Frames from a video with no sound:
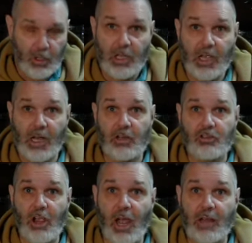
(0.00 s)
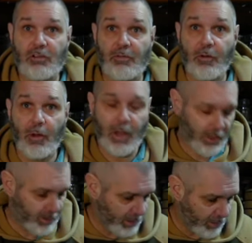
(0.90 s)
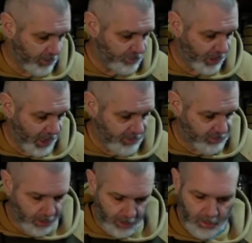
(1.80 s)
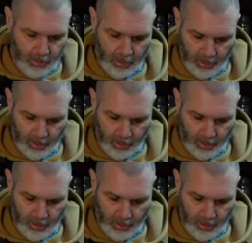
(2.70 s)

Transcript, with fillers: you get a charger for it and the charger